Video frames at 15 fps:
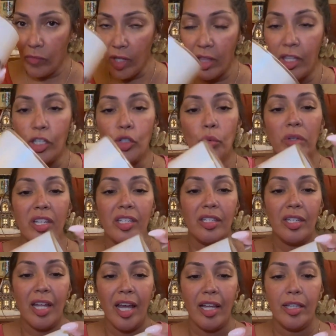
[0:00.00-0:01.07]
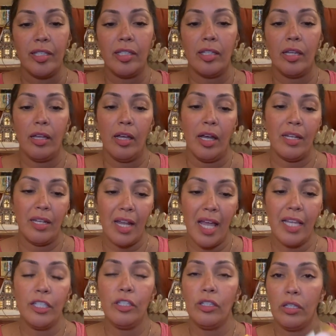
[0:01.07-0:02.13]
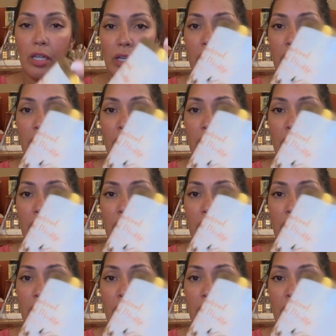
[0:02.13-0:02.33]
This one is nice, a nice